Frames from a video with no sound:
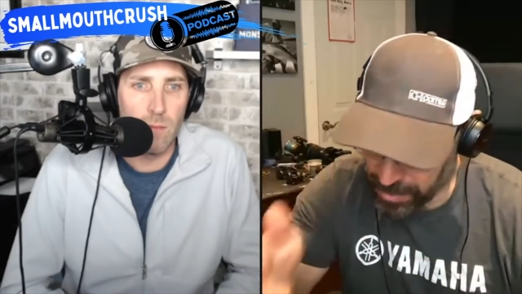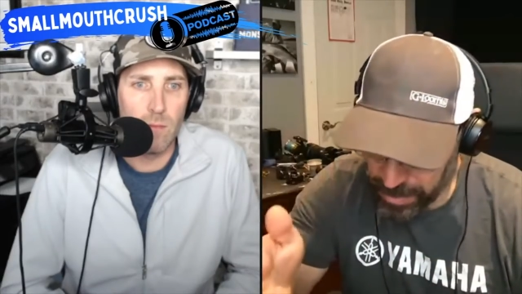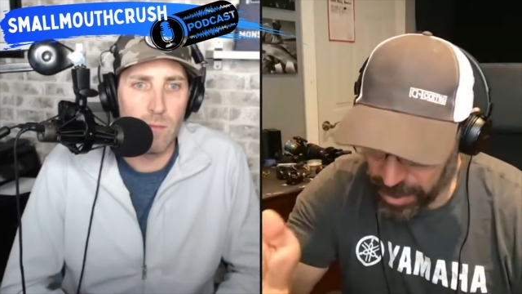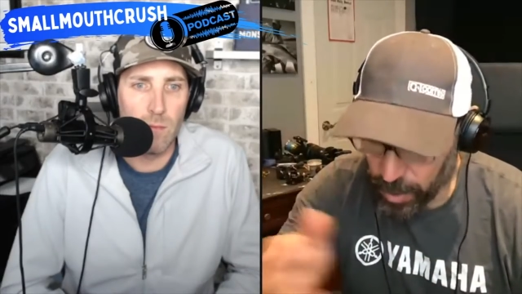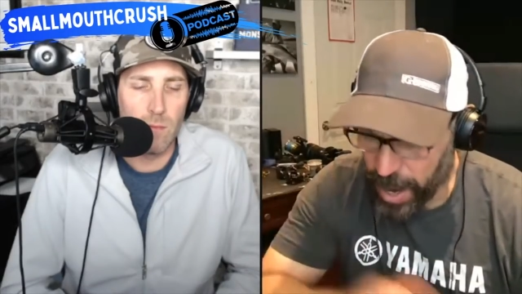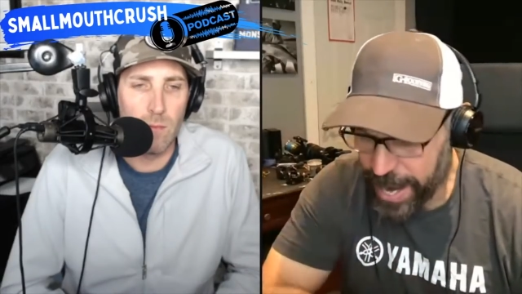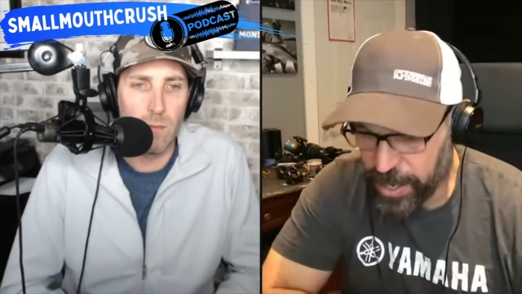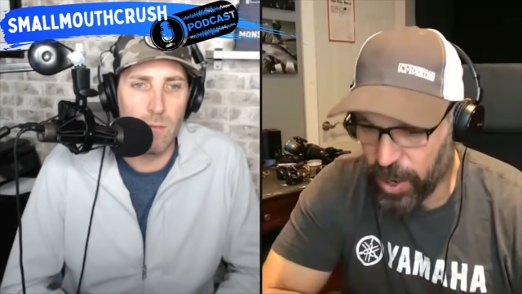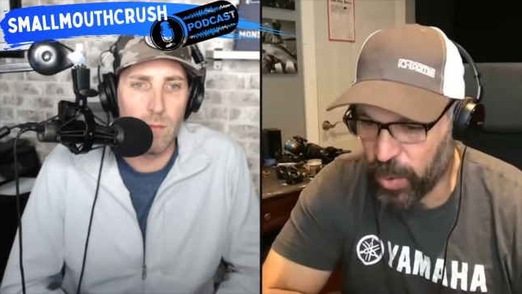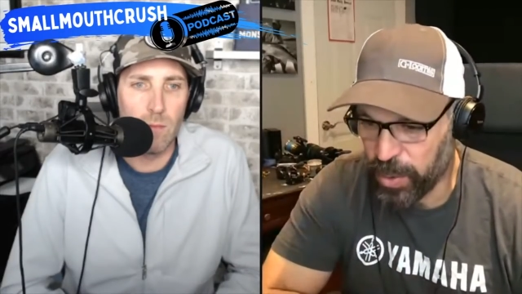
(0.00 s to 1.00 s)
Speaker 1: You know, I
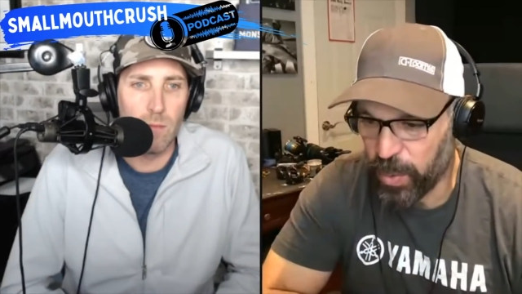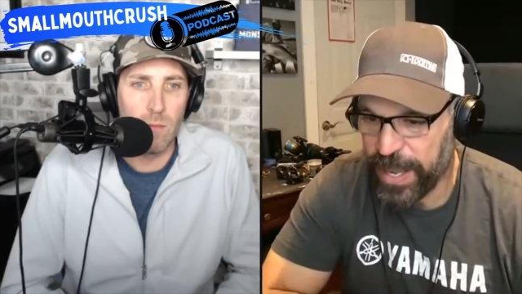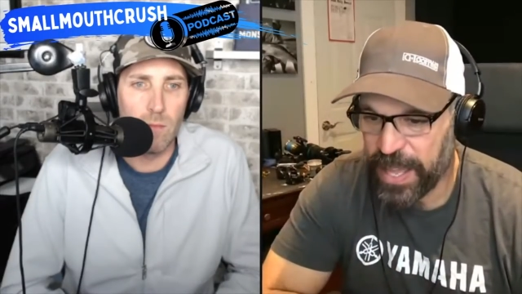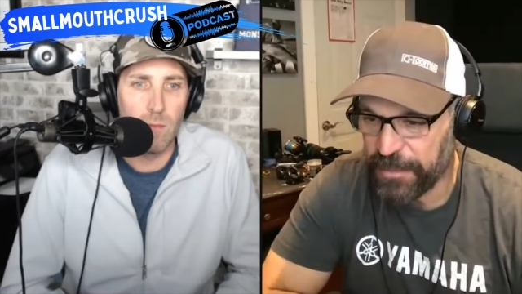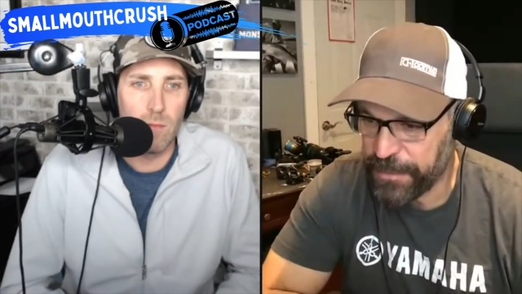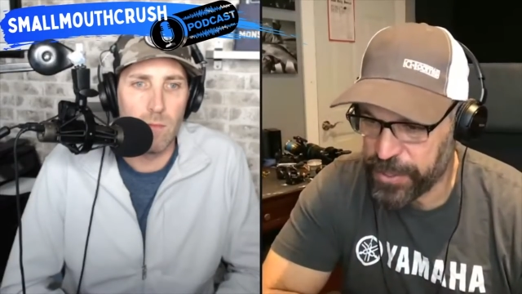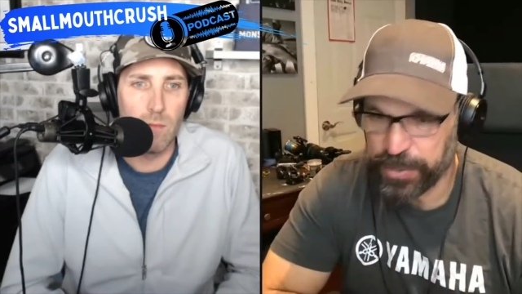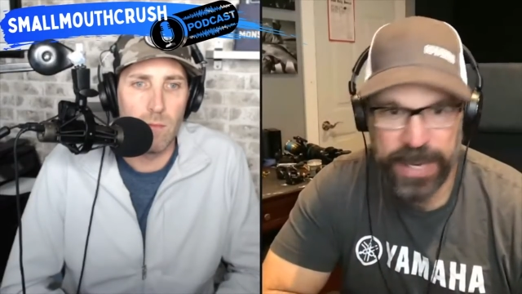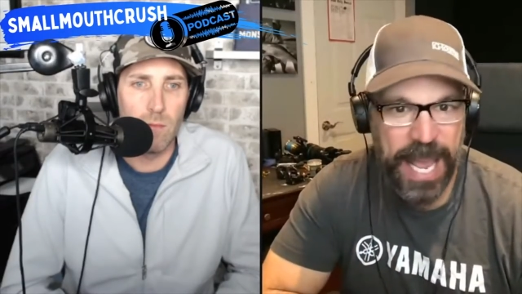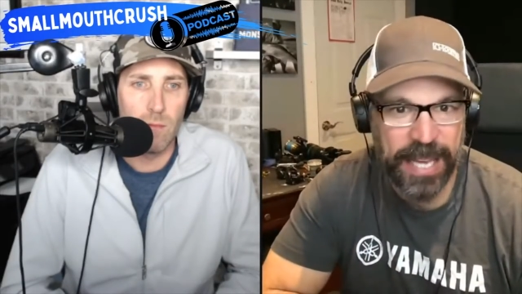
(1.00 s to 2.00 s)
know the way that fish
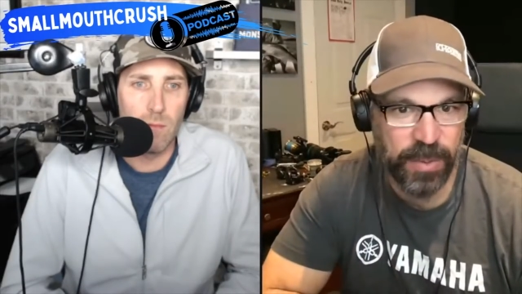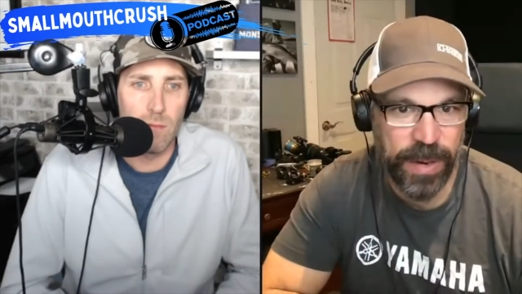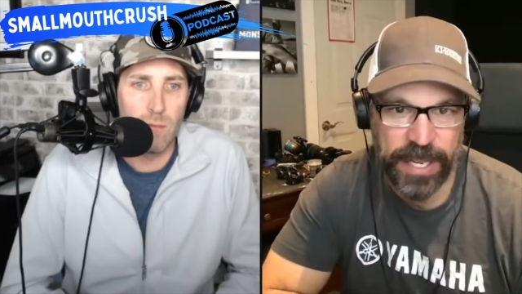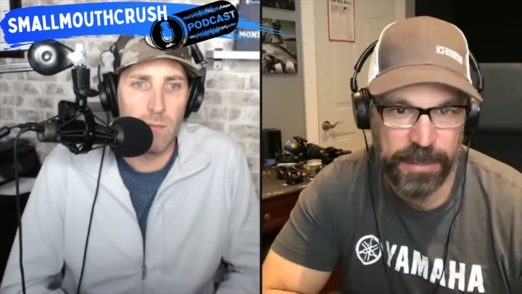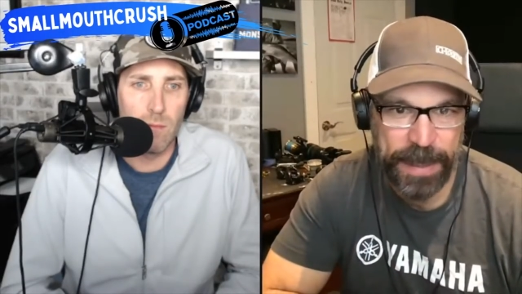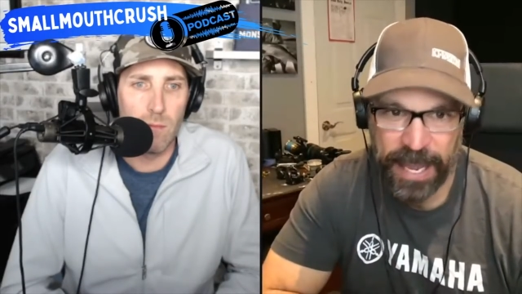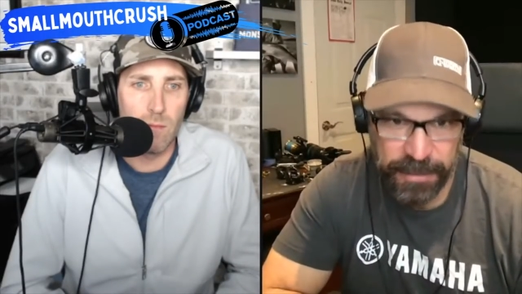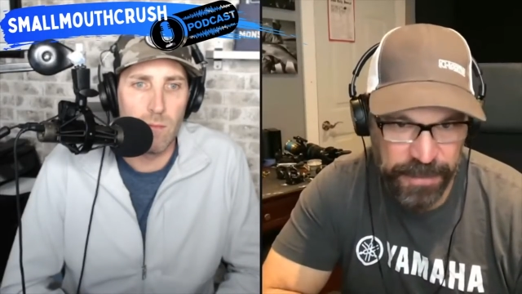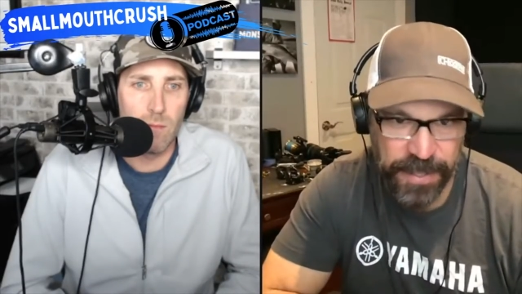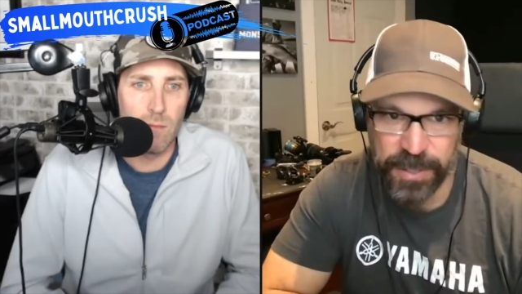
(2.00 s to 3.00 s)
reacts, the way his pec
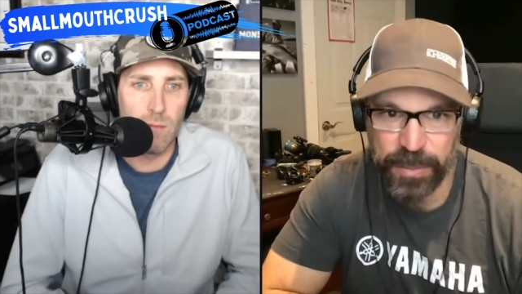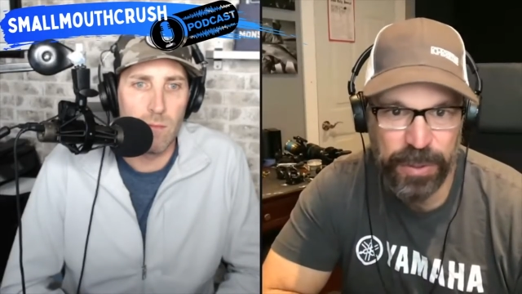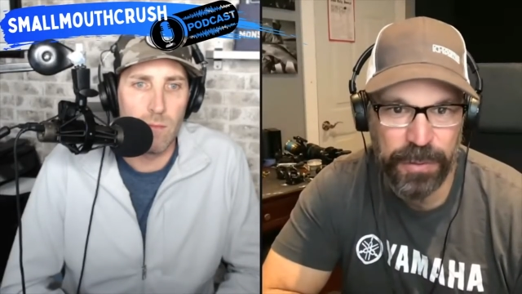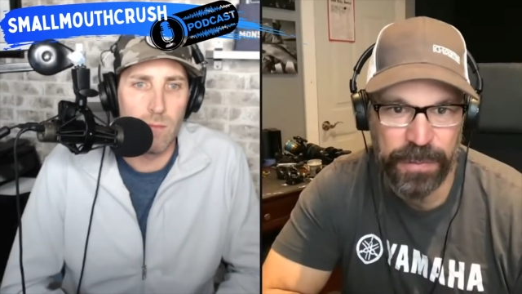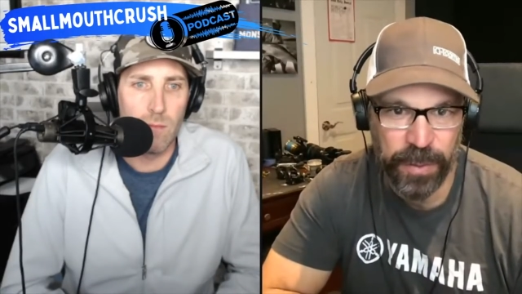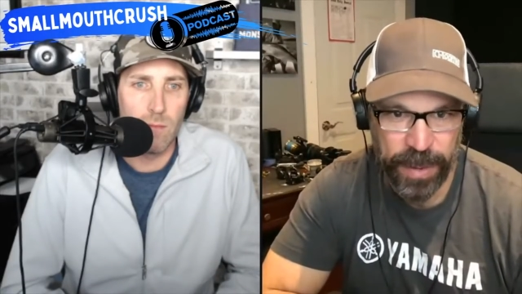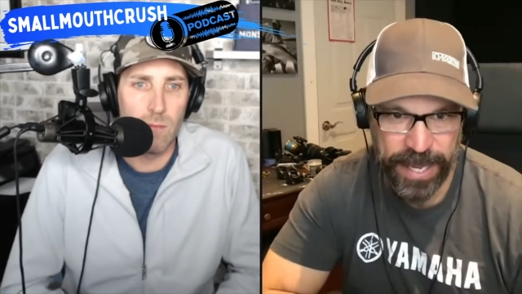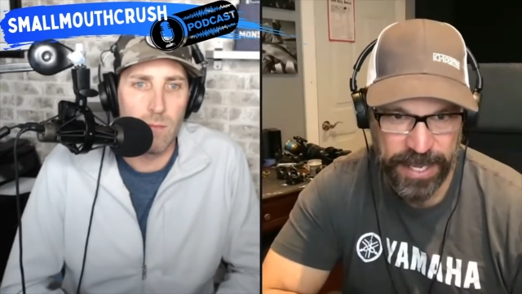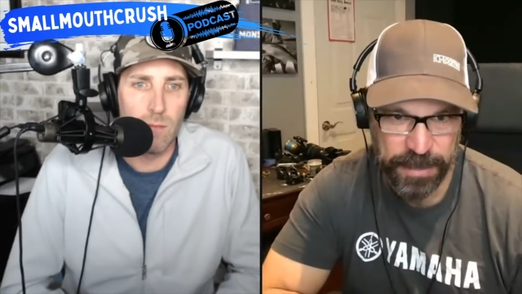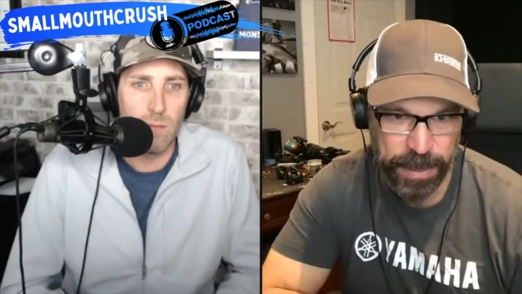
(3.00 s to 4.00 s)
fins move, the
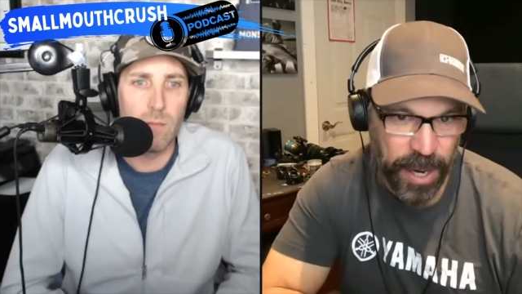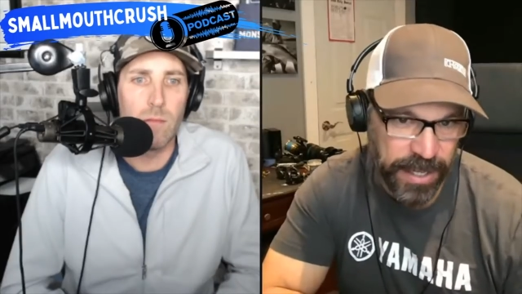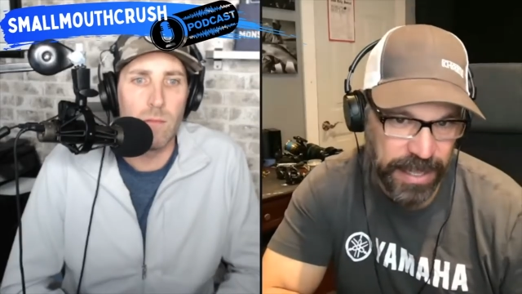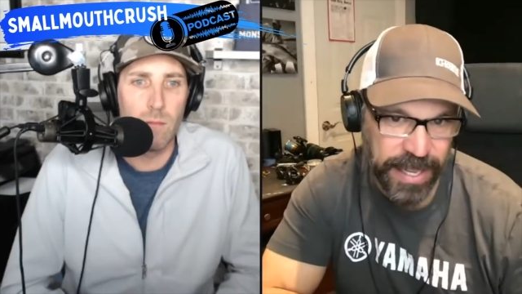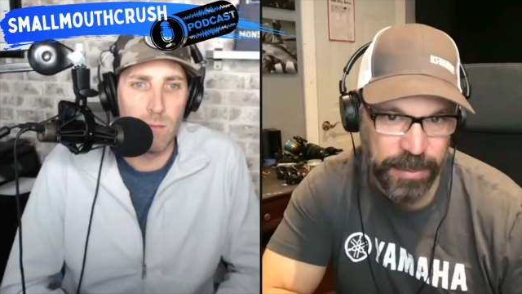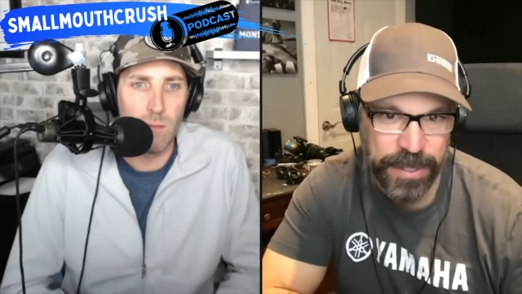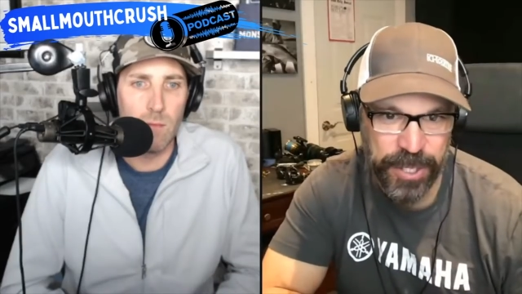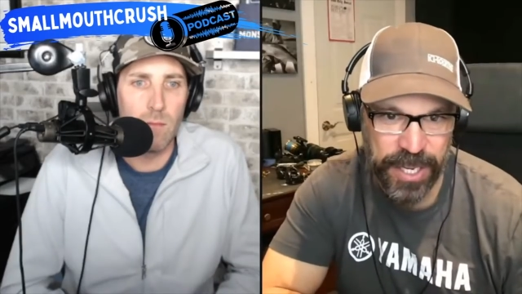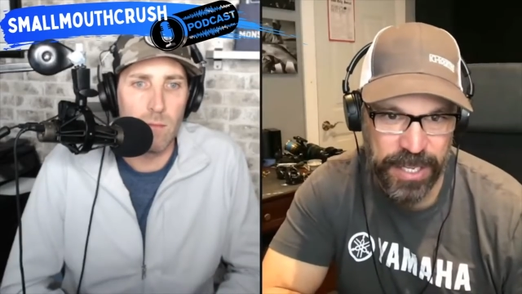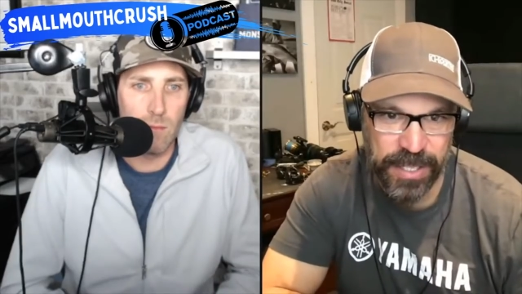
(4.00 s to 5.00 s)
way his body language
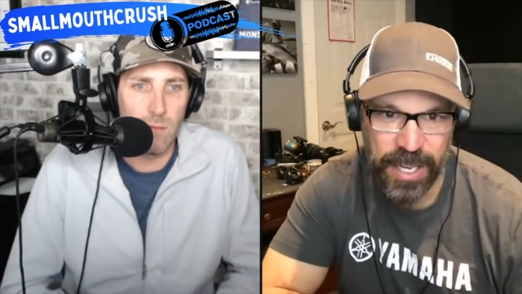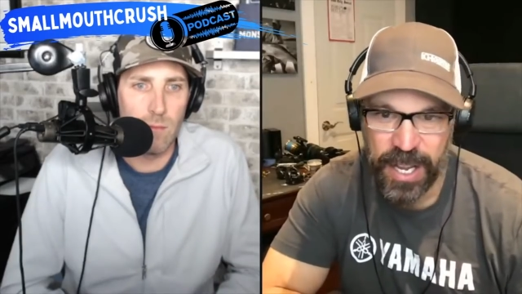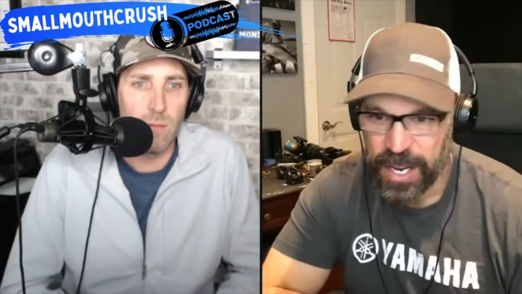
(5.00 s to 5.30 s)
is,